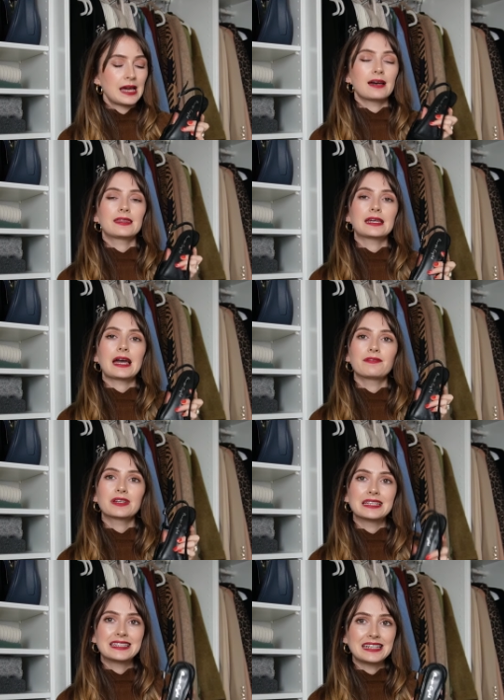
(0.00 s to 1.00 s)
I think
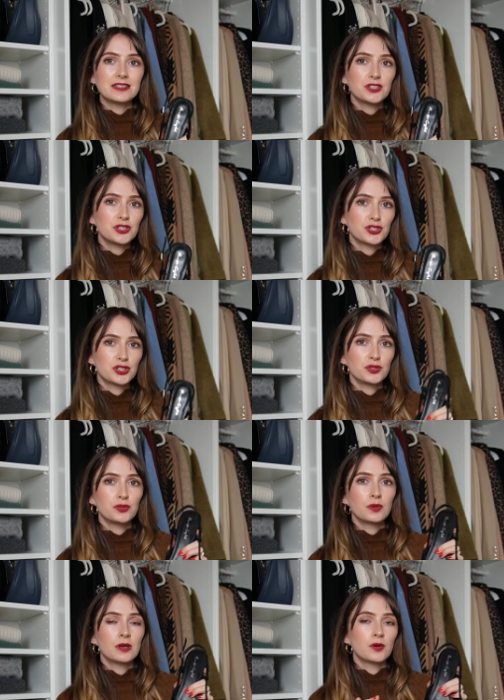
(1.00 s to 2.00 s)
having a dainty
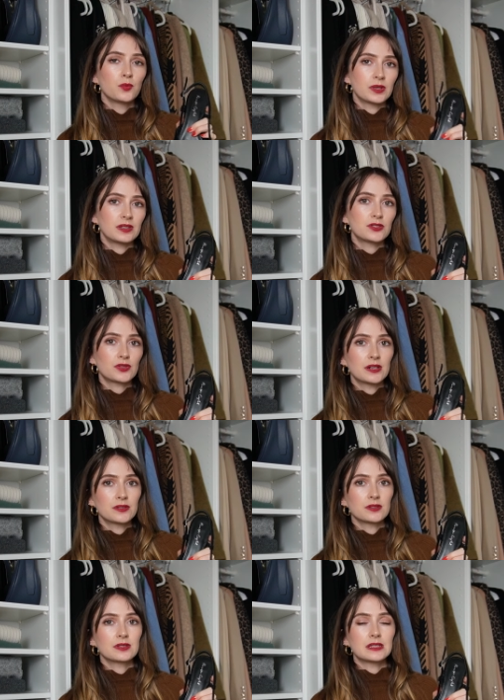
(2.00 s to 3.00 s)
shoe with these
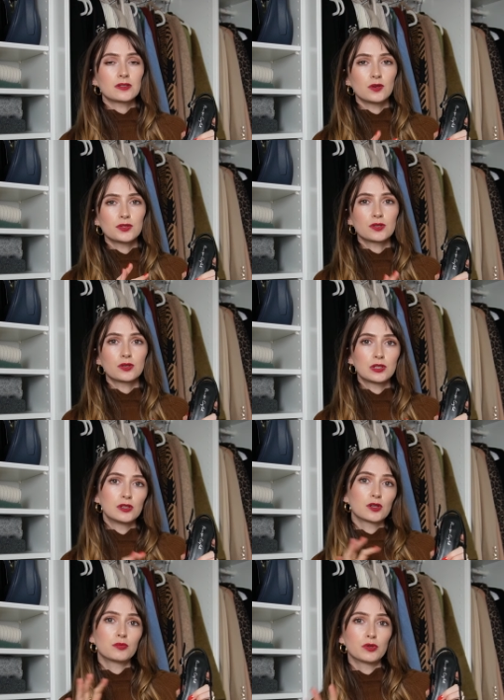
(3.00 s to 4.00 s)
trousers is also going to
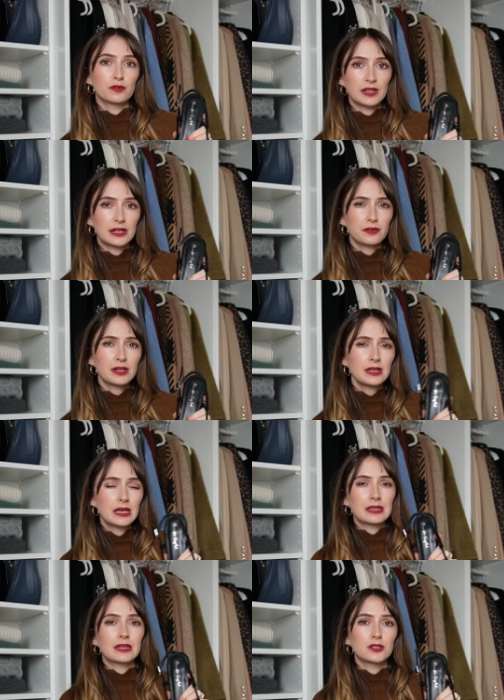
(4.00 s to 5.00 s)
look more flattering
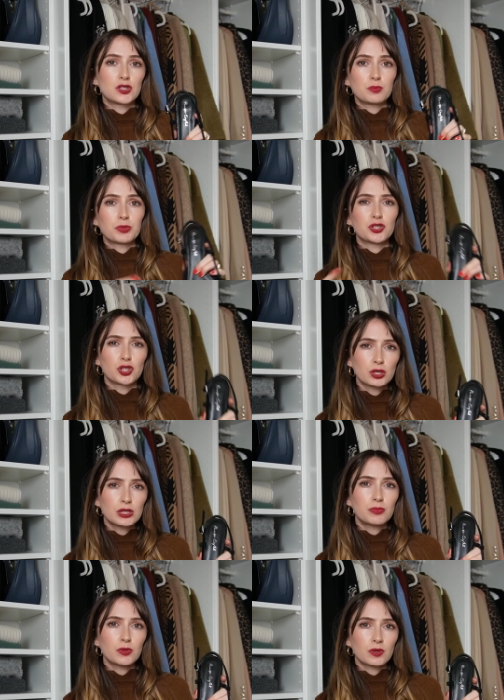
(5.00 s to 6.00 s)
than a super
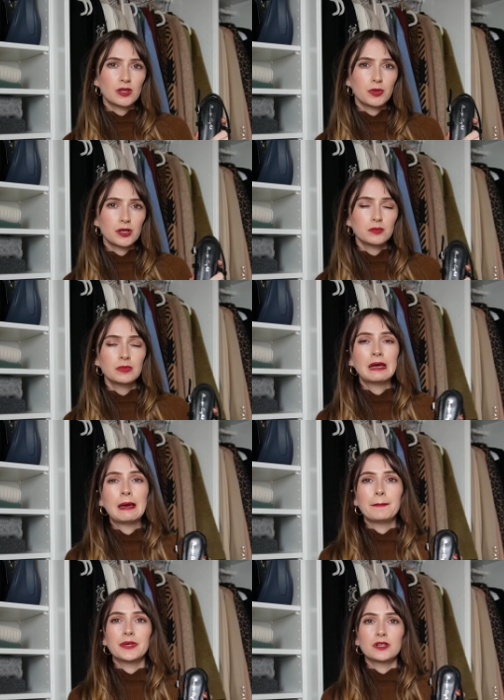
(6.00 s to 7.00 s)
chunky boot on the bottom,
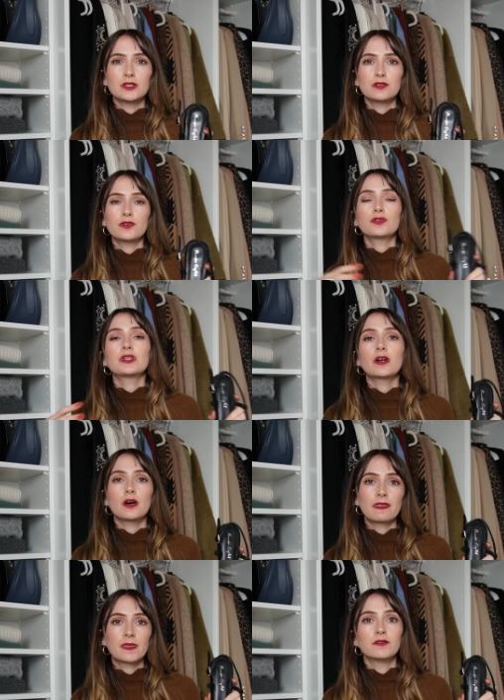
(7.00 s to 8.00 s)
because you've already
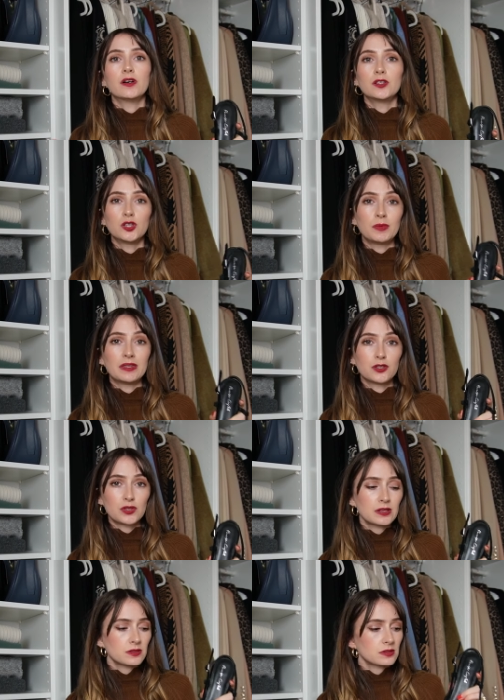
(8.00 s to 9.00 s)
got the volume in the
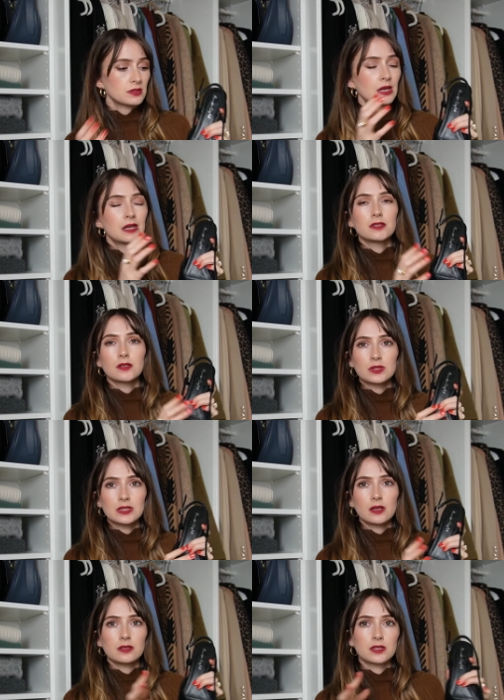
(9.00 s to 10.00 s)
trousers. So it's
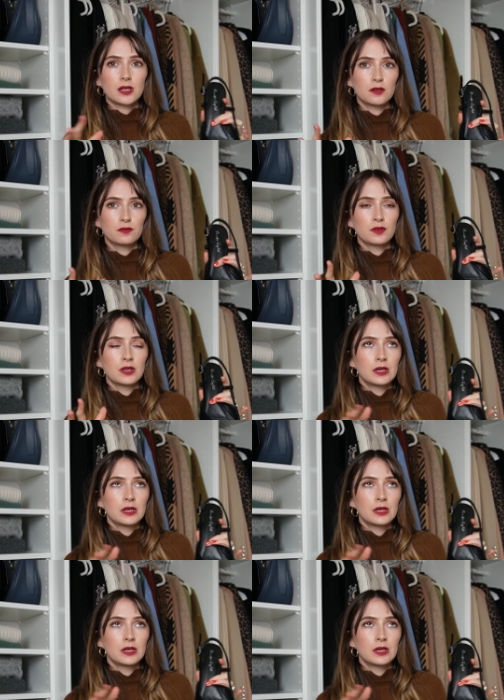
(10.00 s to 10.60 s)
nice to kind of